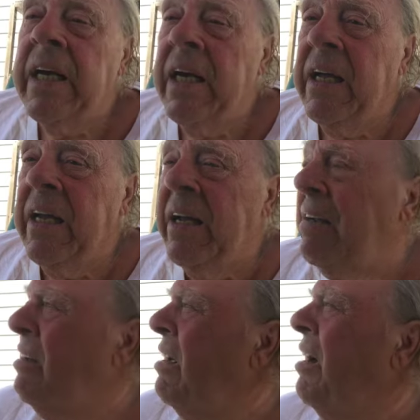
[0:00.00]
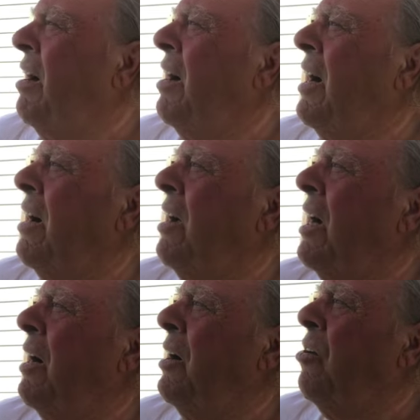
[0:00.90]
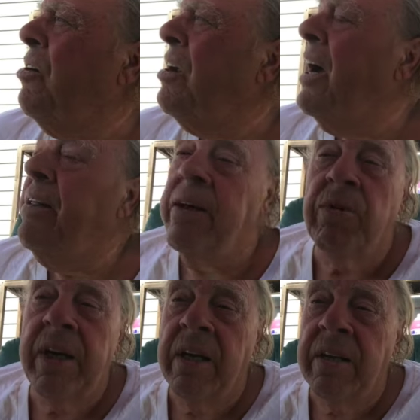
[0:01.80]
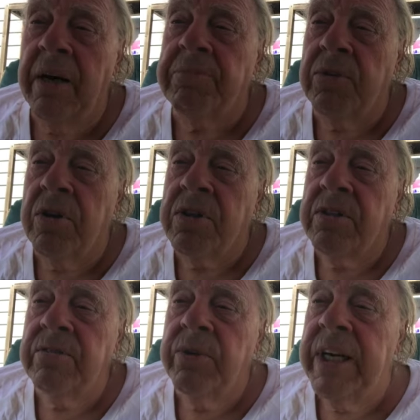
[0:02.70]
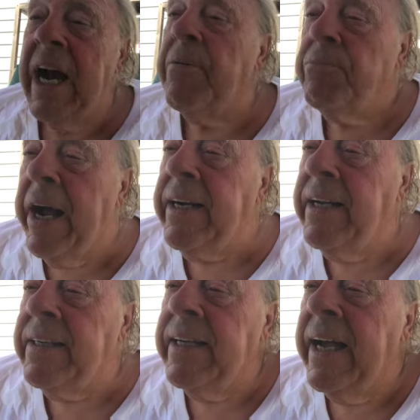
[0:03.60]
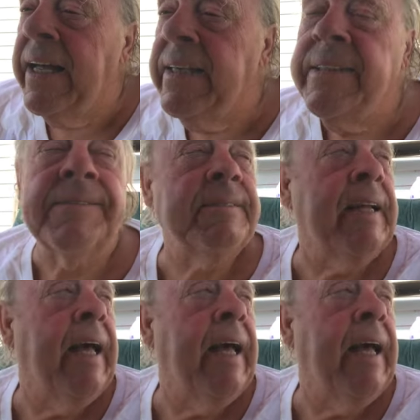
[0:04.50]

And her and I, and then we ended up, of course, we got pregnant together.